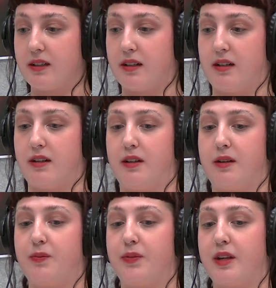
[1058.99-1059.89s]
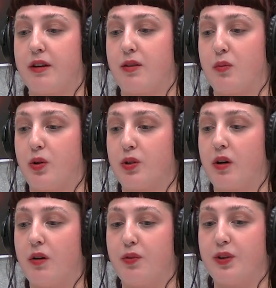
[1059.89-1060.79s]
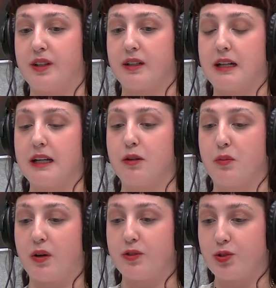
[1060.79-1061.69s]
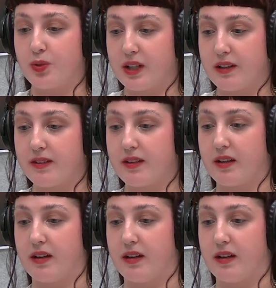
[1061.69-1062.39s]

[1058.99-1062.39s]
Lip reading: There's more comfort in clear boundaries.